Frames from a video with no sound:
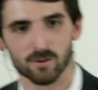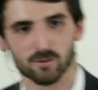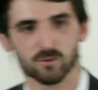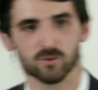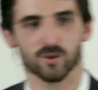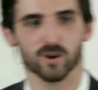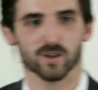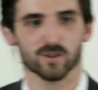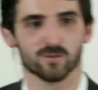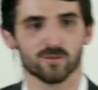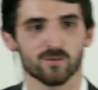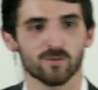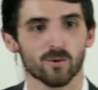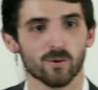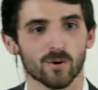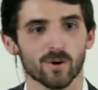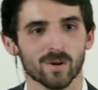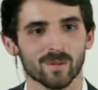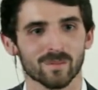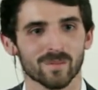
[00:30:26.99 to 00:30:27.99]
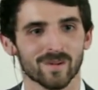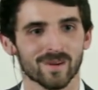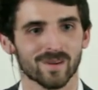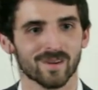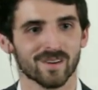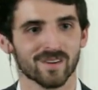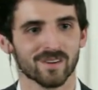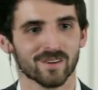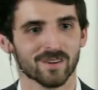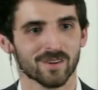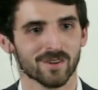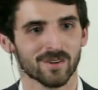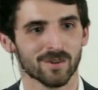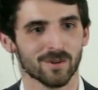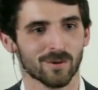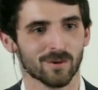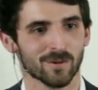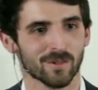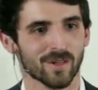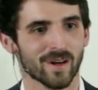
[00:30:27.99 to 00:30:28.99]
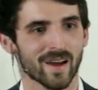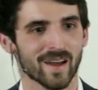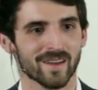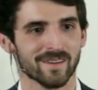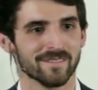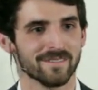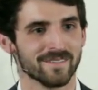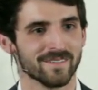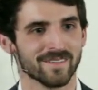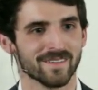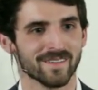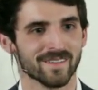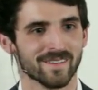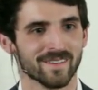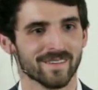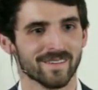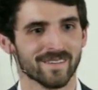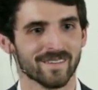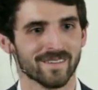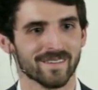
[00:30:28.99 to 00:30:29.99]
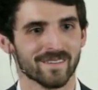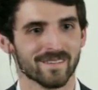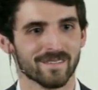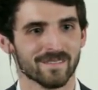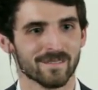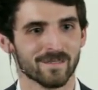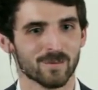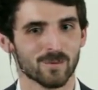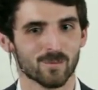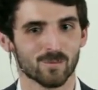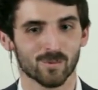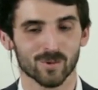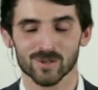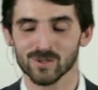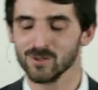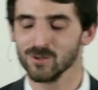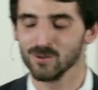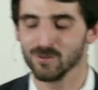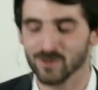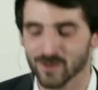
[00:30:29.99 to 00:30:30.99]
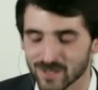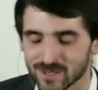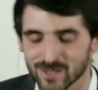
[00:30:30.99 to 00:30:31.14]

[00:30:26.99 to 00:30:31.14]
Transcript: it will transform your life. Once you've